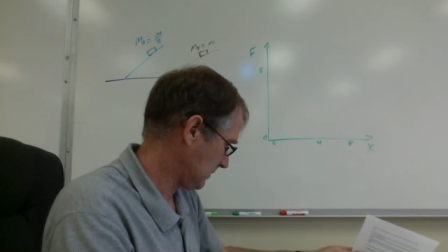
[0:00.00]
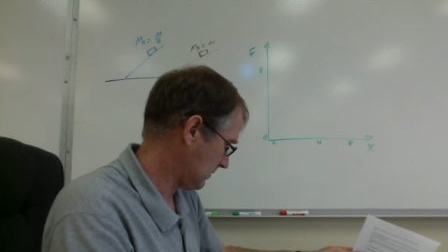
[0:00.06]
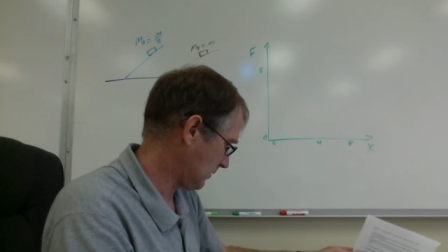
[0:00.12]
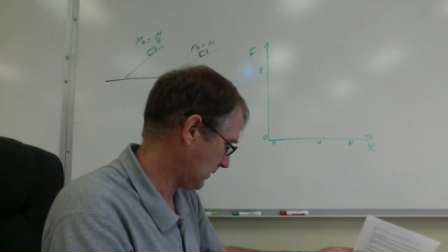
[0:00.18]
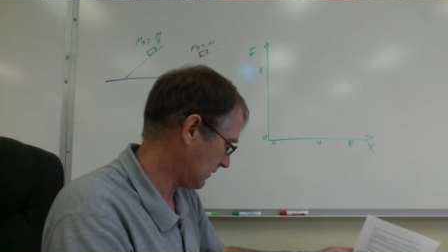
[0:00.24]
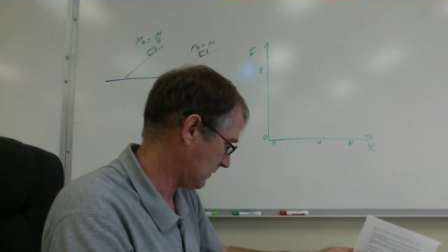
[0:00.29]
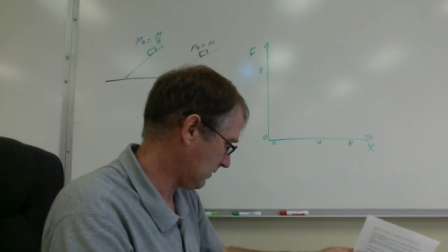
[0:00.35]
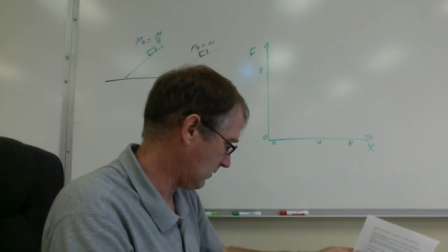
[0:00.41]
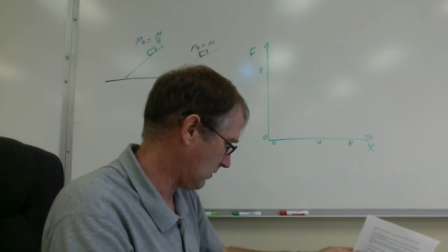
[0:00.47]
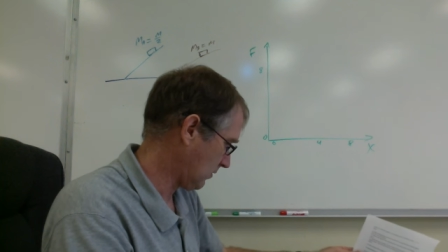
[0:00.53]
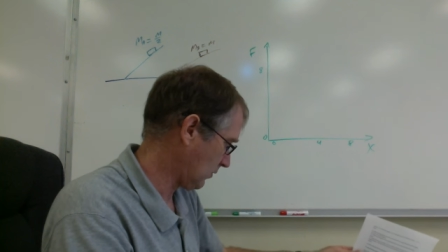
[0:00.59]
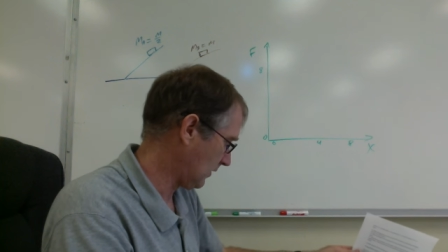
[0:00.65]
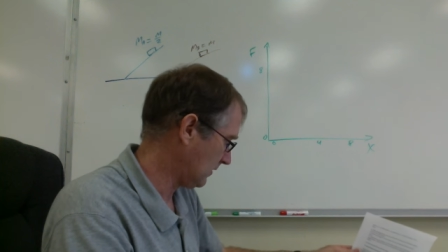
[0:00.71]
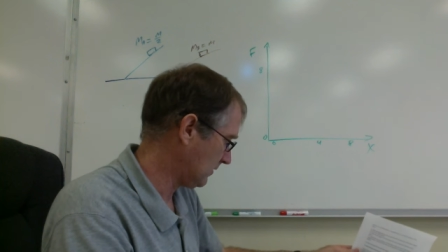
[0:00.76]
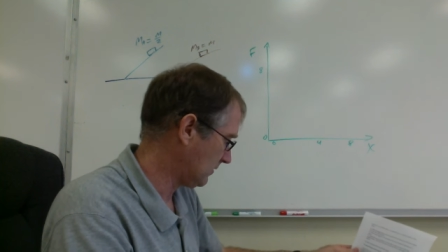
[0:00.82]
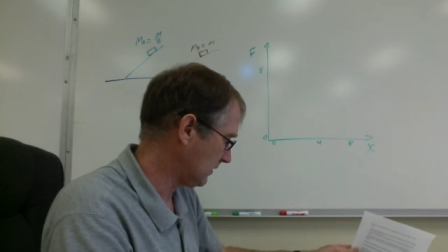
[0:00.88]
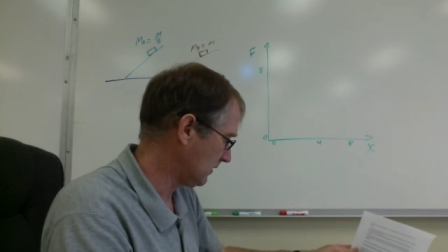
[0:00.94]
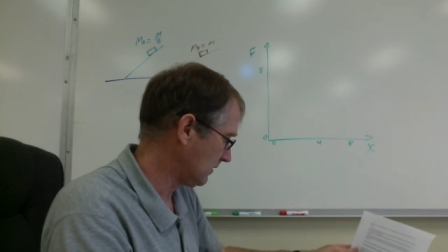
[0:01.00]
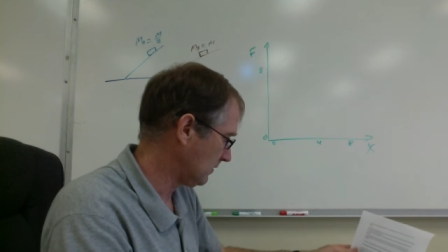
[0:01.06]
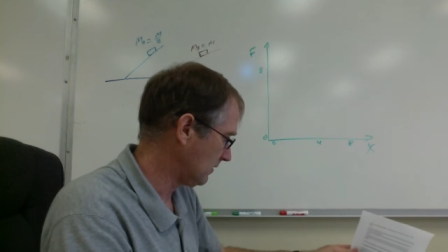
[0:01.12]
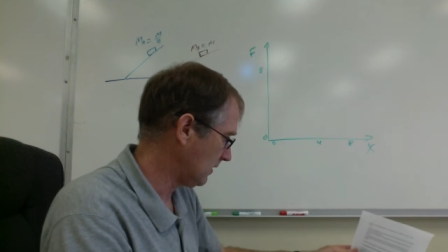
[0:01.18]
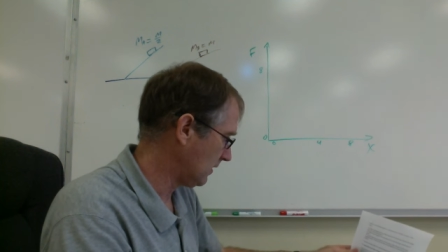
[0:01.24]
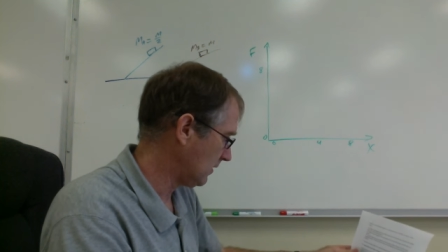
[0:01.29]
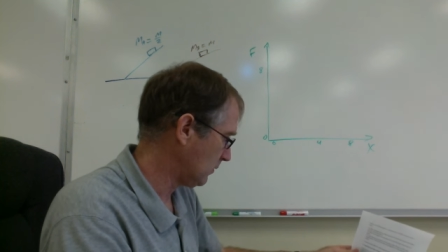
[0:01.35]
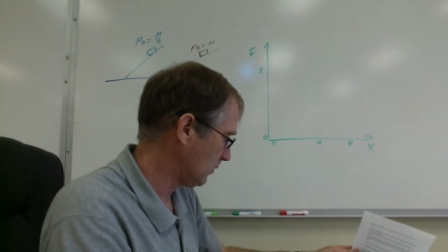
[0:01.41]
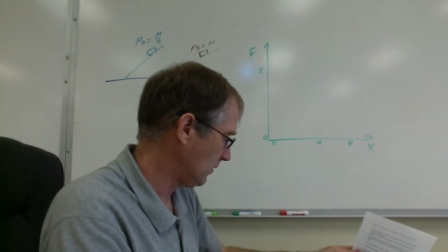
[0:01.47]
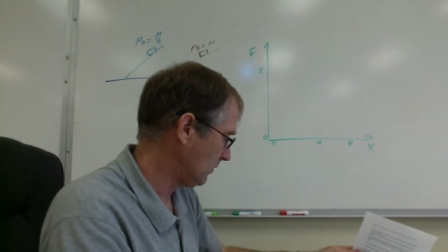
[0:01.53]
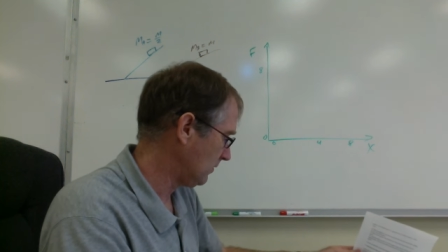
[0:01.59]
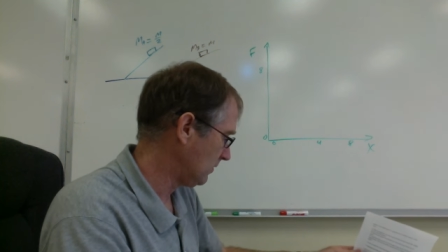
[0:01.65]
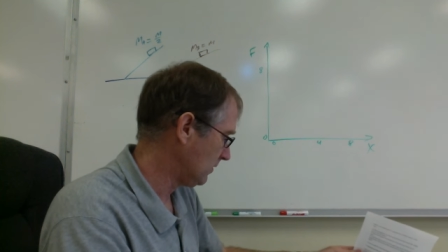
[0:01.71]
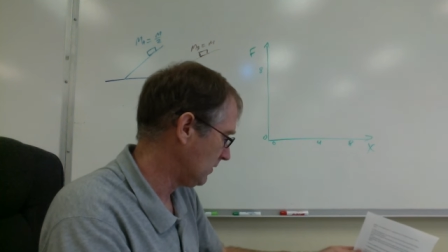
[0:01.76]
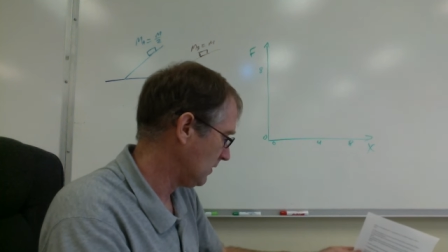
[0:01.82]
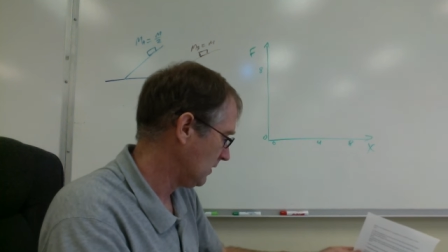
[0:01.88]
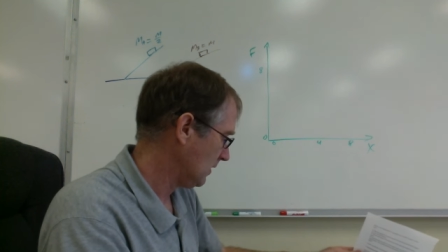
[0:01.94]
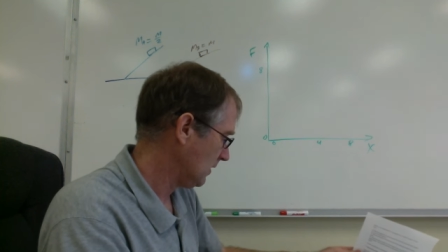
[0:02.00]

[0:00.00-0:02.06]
question 36 onwards.